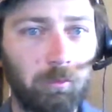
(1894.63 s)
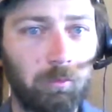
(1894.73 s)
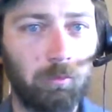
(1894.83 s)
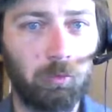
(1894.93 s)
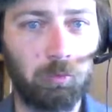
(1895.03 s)

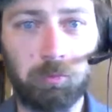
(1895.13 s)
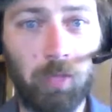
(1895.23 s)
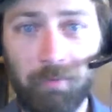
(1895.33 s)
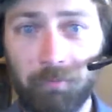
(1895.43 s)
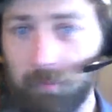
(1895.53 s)

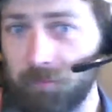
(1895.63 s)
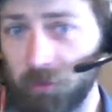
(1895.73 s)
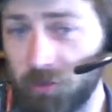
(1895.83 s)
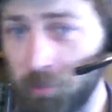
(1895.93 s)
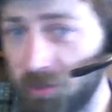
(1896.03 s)
rather than for
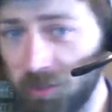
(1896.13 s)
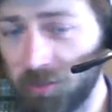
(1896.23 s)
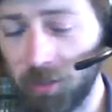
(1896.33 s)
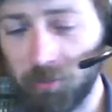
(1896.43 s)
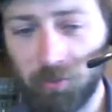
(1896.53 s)

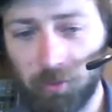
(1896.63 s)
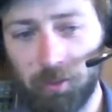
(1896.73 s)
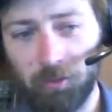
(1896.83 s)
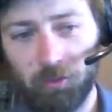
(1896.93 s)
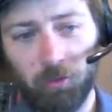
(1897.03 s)
subsistence,
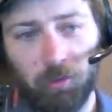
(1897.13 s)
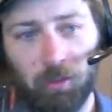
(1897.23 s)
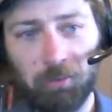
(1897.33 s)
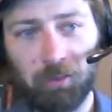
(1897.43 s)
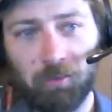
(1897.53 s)
right? So
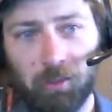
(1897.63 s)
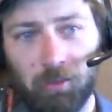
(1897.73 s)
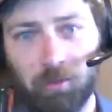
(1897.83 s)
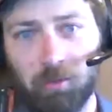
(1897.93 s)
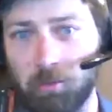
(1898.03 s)

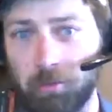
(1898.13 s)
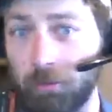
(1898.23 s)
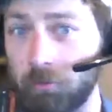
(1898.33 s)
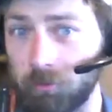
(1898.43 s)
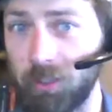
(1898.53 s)
they're
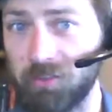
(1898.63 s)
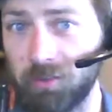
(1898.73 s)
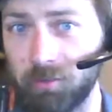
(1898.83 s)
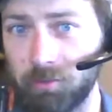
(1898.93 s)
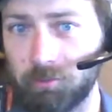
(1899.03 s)

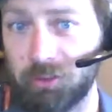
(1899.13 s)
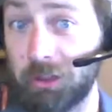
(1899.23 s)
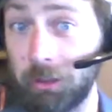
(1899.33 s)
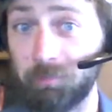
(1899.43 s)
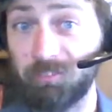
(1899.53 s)
raising
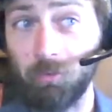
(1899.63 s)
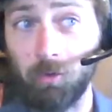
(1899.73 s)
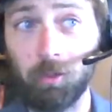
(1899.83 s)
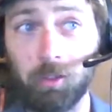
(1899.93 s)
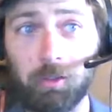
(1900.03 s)
sheep
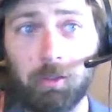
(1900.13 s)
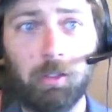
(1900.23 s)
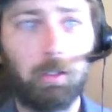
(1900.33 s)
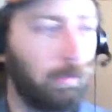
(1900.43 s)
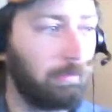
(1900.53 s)
with
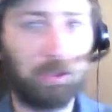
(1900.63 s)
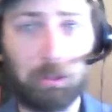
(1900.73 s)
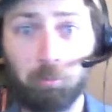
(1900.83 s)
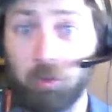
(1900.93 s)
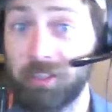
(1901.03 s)

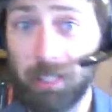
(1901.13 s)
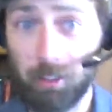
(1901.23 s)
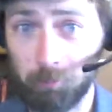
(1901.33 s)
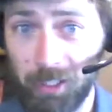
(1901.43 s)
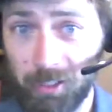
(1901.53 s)
the
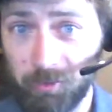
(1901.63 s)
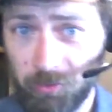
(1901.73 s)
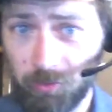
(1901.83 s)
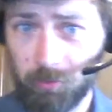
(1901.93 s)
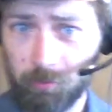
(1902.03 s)
cattle
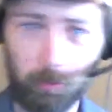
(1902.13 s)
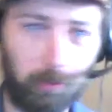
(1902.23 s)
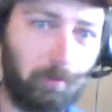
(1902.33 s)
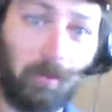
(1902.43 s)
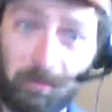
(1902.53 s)
brands or
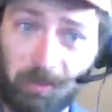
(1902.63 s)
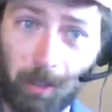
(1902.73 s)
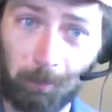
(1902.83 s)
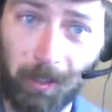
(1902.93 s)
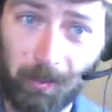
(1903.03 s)

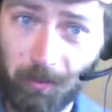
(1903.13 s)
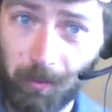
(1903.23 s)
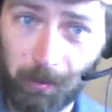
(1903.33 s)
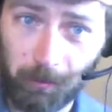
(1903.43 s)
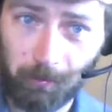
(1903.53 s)
livestock brands,
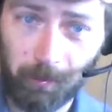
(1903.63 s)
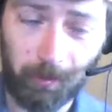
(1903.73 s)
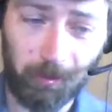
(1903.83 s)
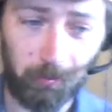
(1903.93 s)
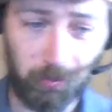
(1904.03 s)
like I
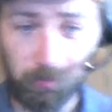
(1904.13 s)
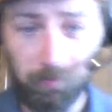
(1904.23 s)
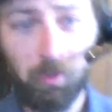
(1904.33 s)
showed you,